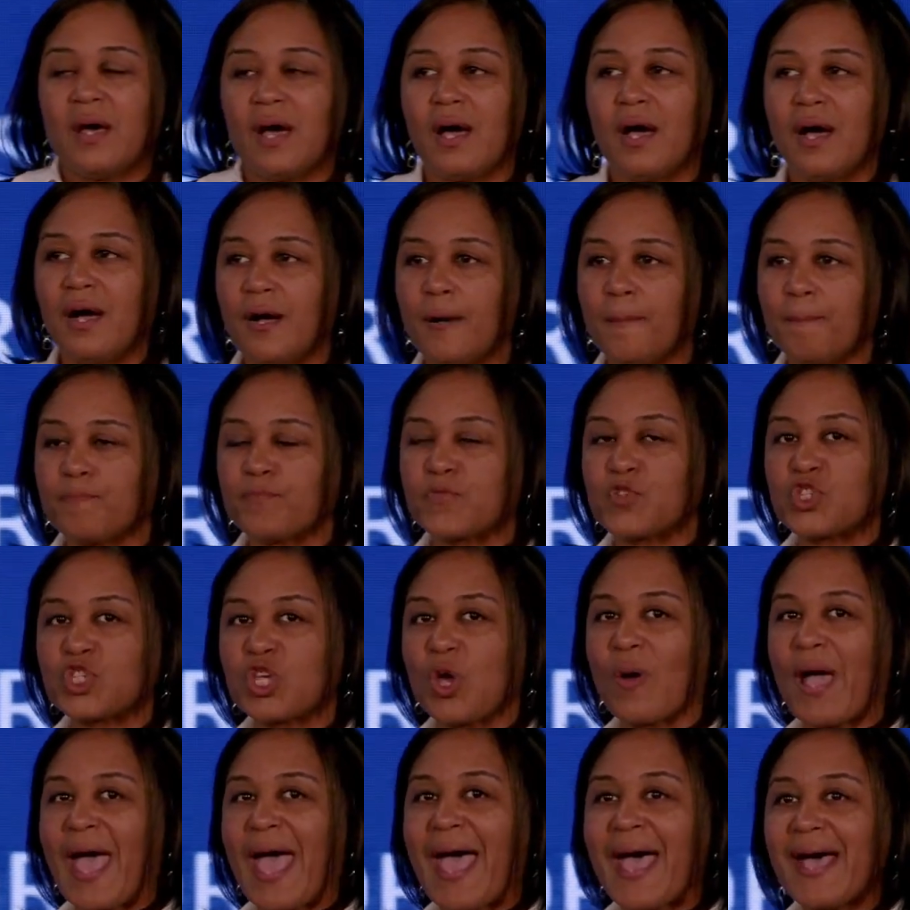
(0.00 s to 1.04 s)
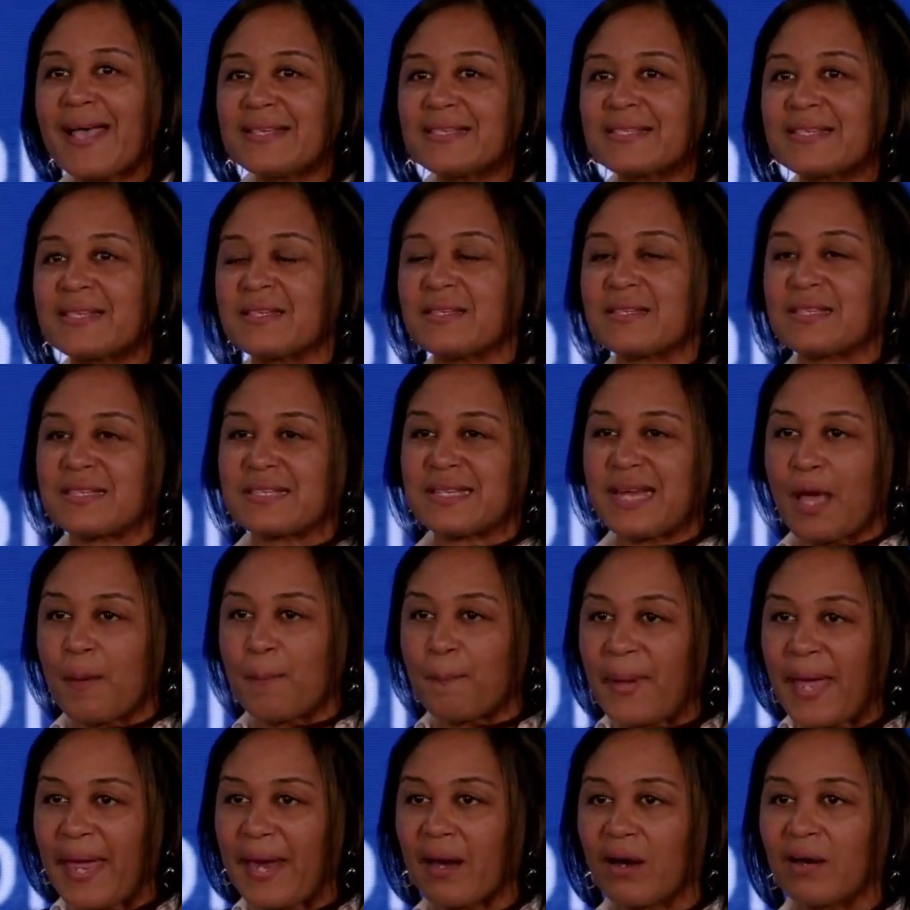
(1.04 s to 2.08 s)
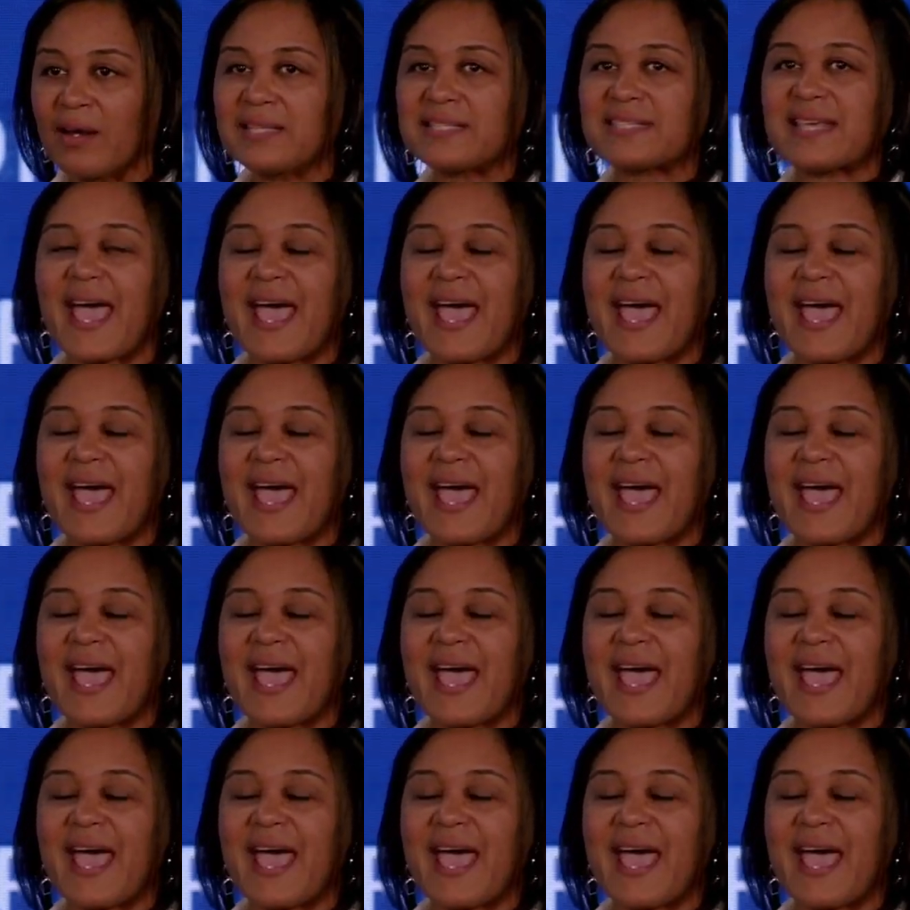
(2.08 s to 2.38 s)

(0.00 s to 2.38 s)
Um, so, as step parents,